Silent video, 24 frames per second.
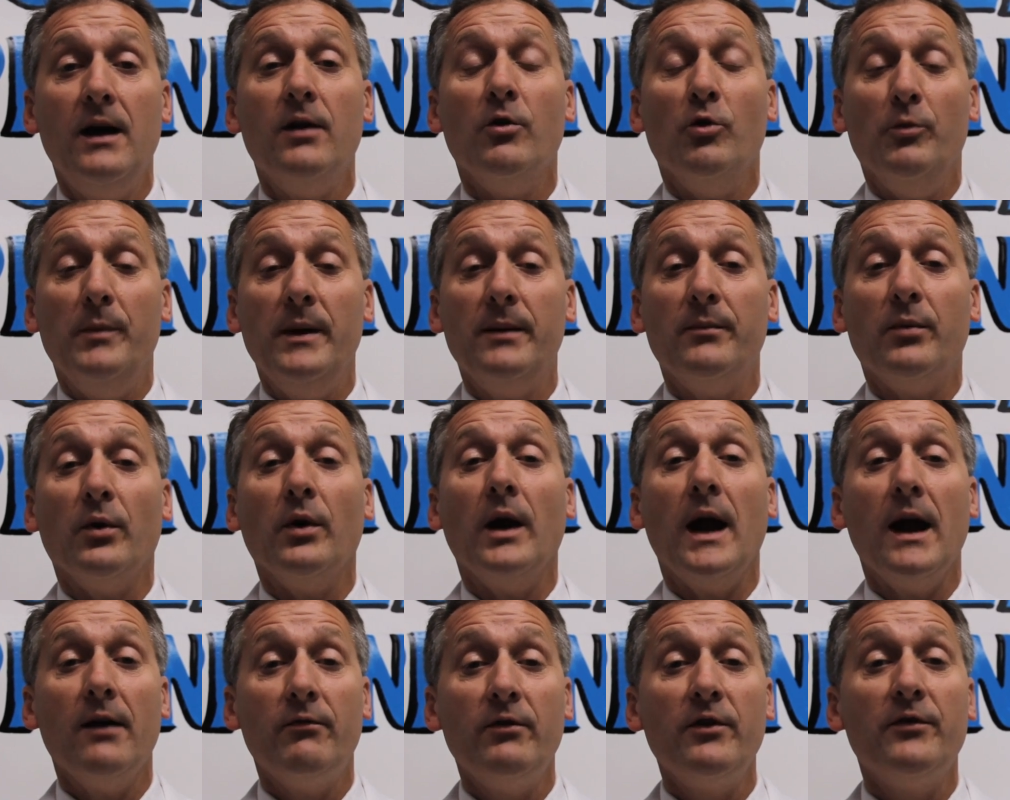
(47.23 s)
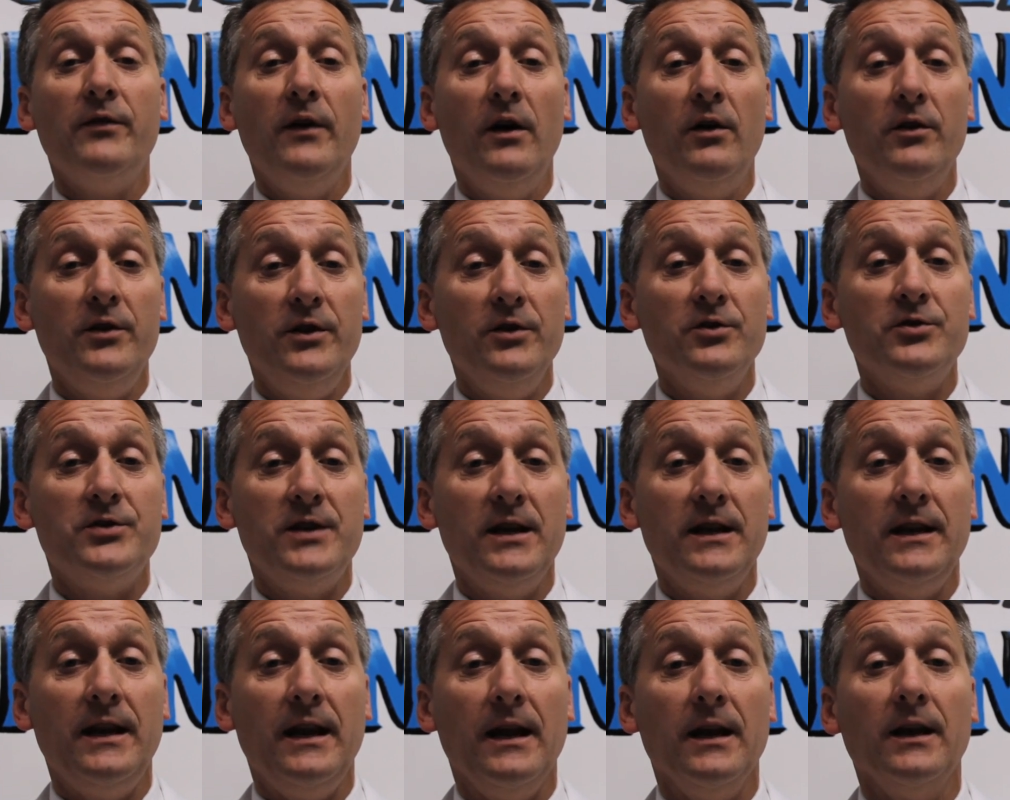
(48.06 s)
Remember, every phone you
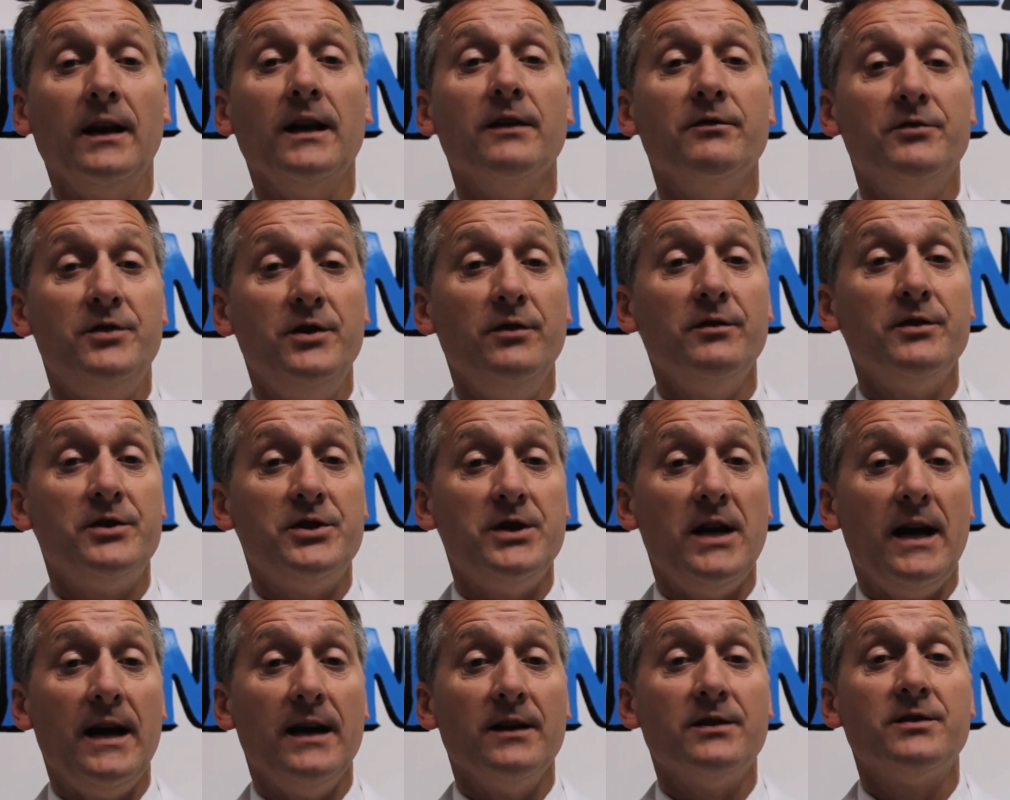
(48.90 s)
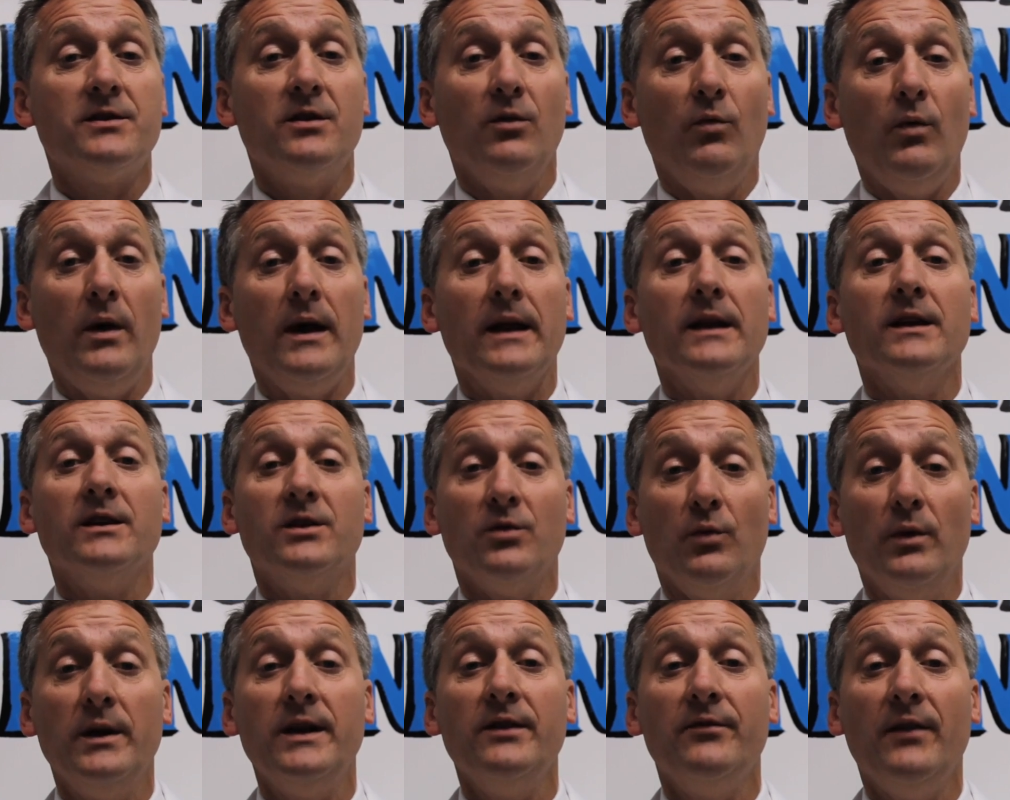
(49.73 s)
send in gives you a chance to win
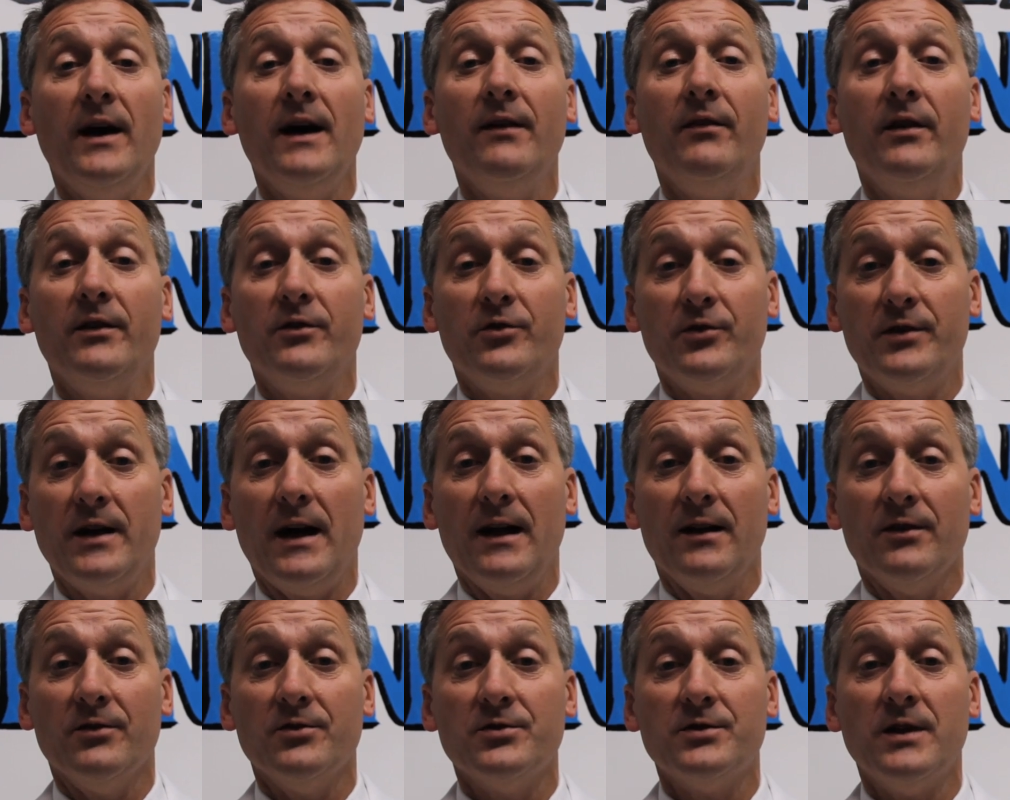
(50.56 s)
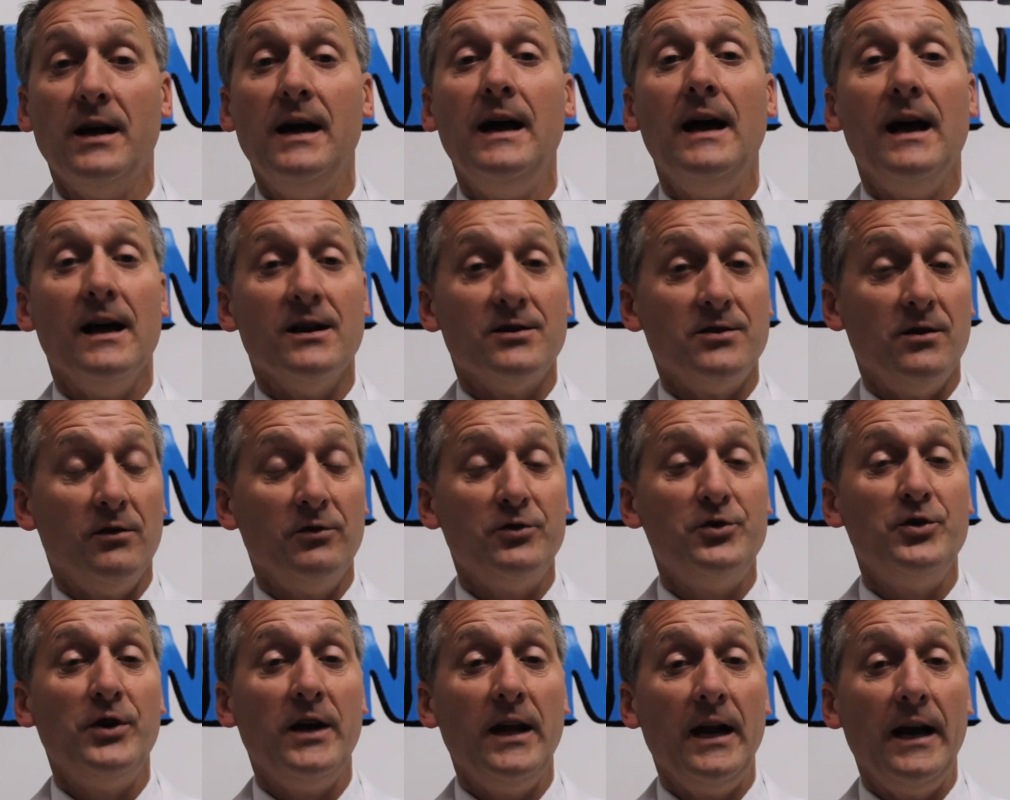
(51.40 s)
two thousand five hundred dollars as long
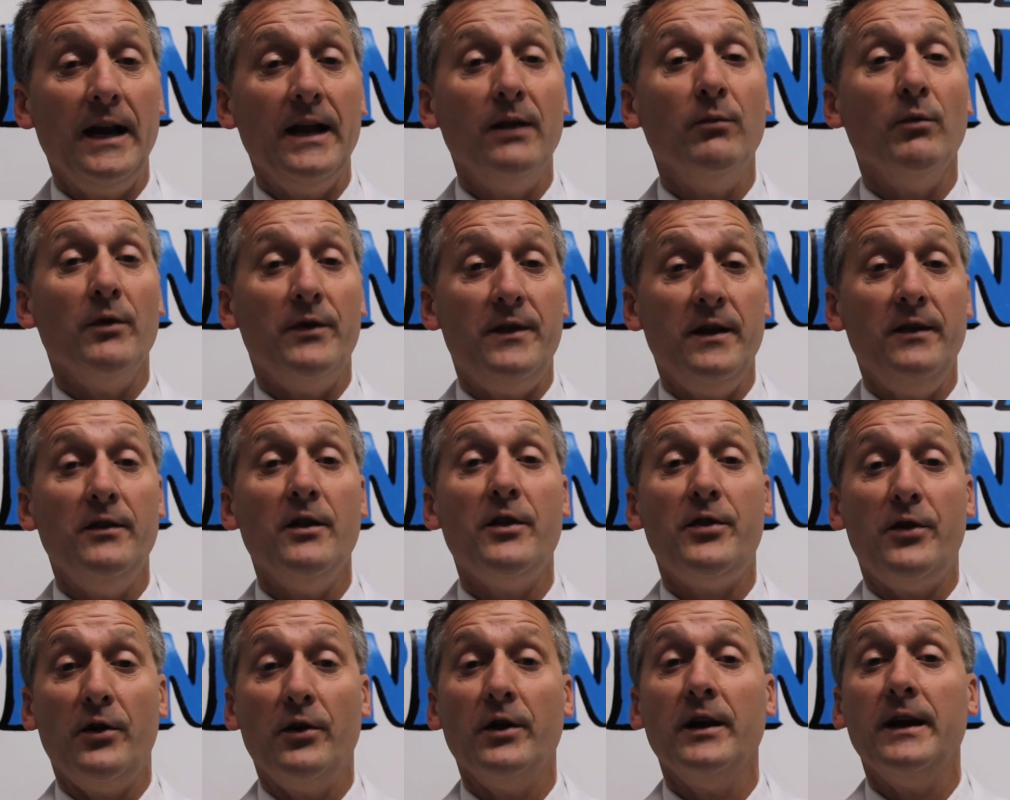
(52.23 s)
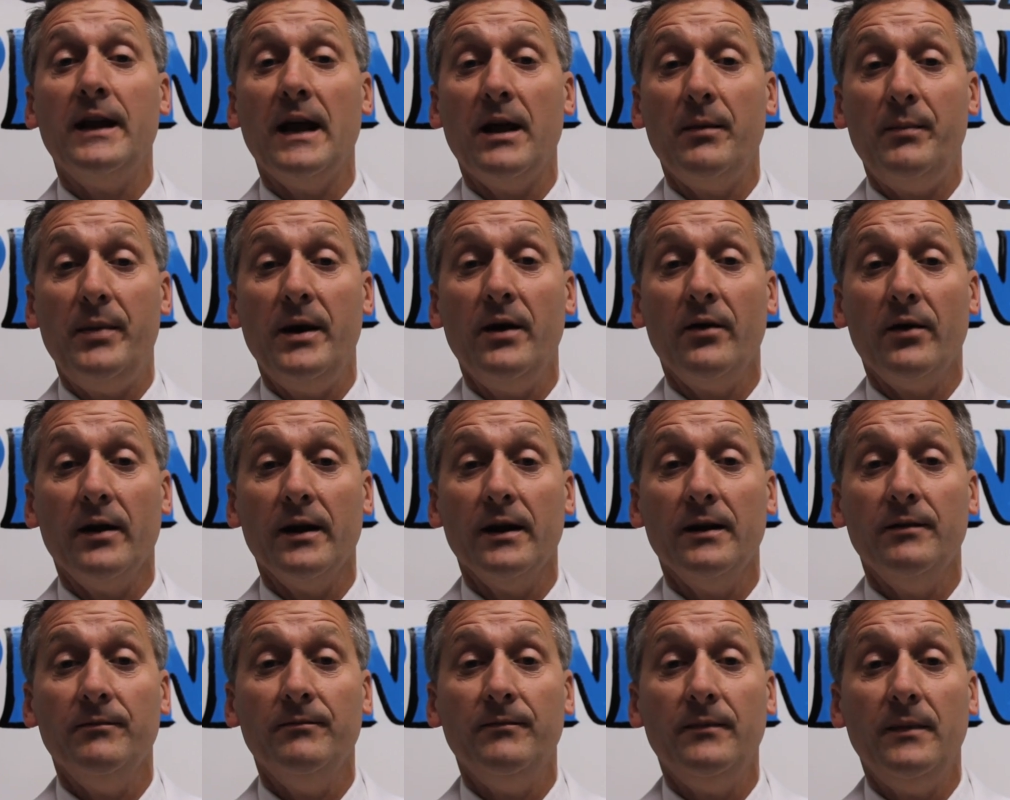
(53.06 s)
as you get it in within the thirty day period.